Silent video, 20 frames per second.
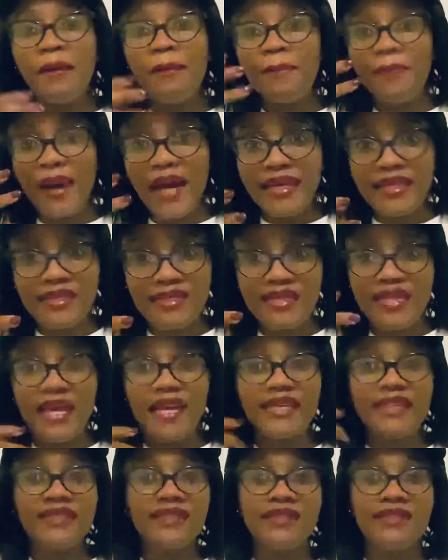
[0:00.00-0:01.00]
bite
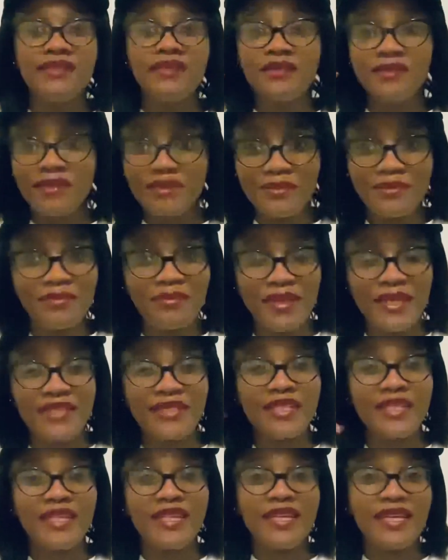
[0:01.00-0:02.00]
size,
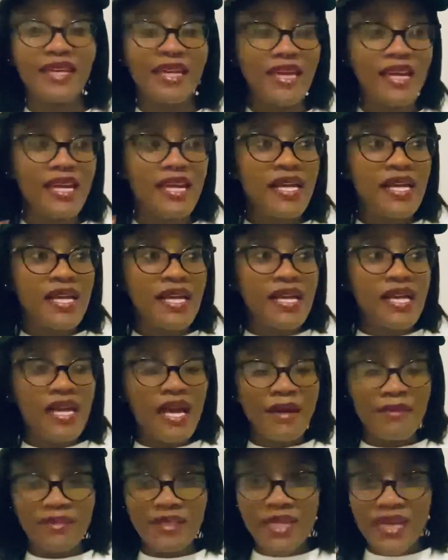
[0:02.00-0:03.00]
basically.
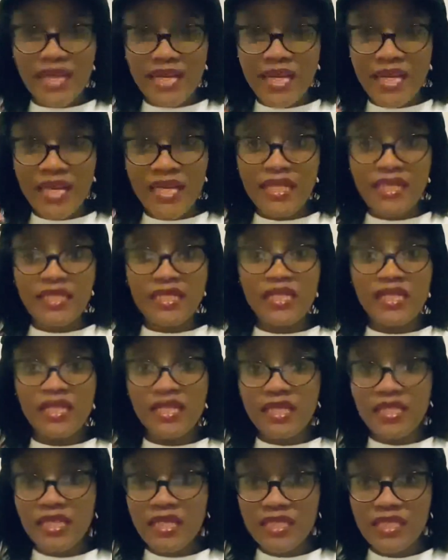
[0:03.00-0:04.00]
I'm taking it
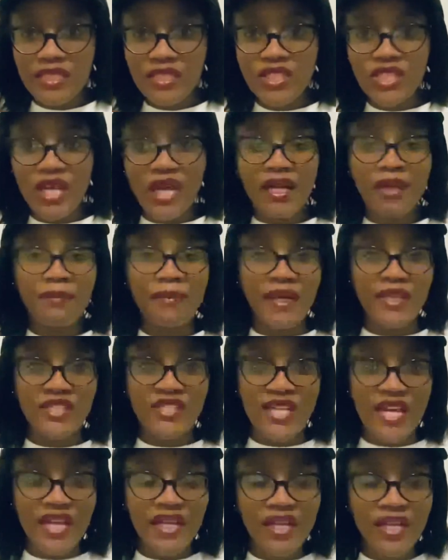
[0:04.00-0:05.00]
chunk by
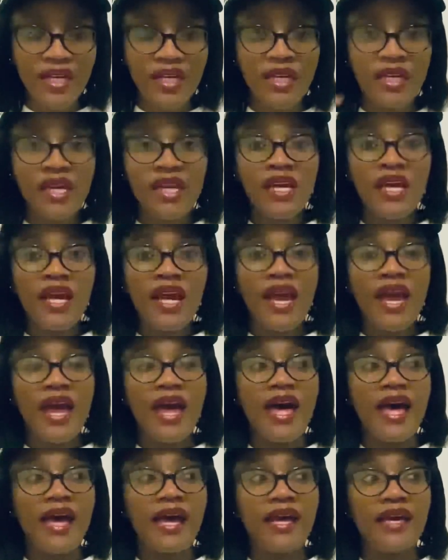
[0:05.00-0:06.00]
chunk,
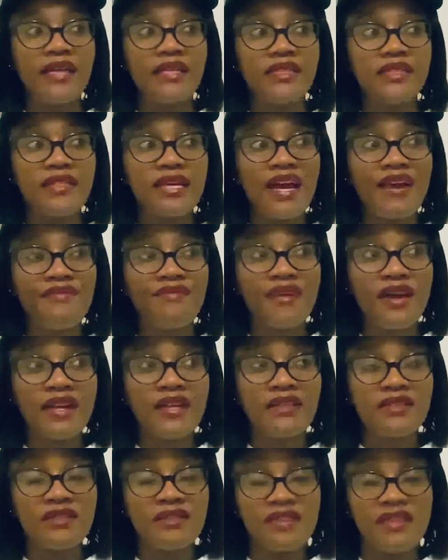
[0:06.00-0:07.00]
and I
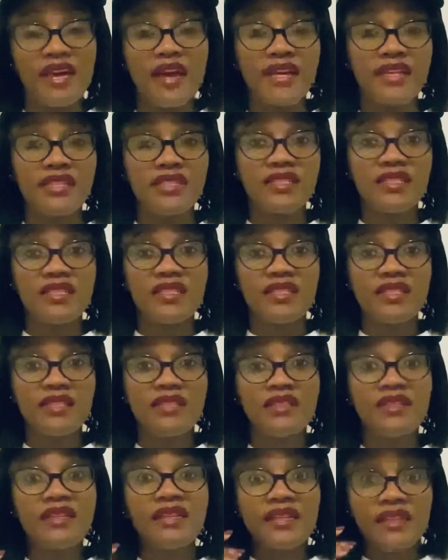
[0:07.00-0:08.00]
find that
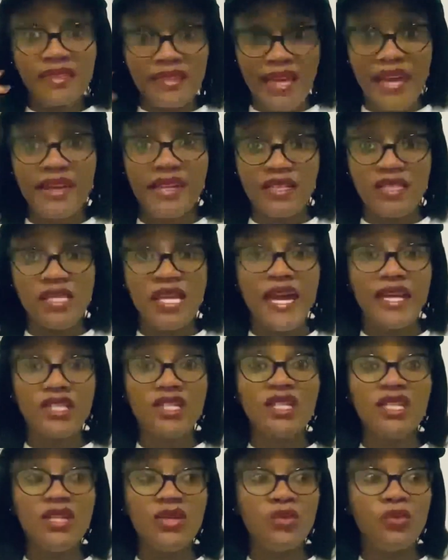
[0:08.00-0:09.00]
that is
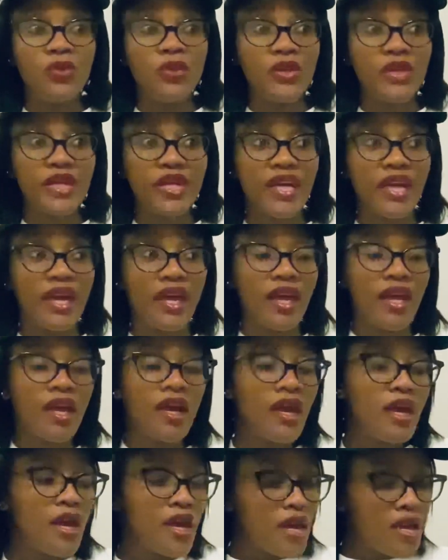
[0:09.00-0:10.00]
actually working.
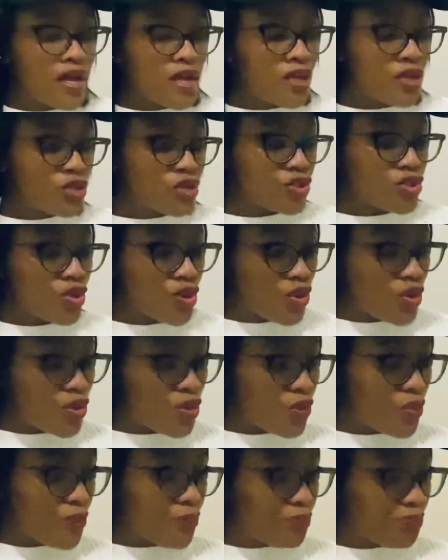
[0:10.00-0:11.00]

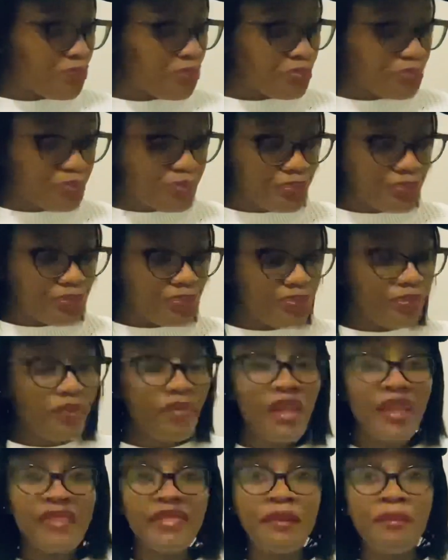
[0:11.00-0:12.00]
So
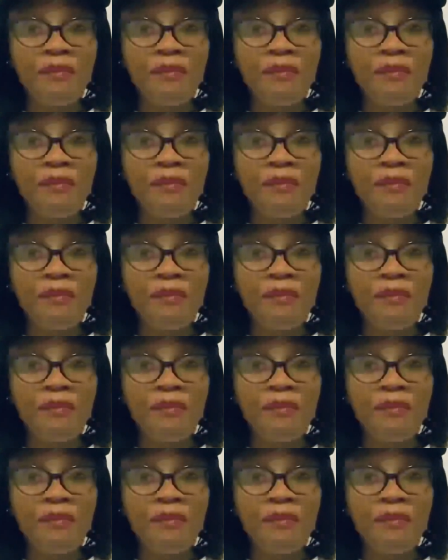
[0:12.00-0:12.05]
the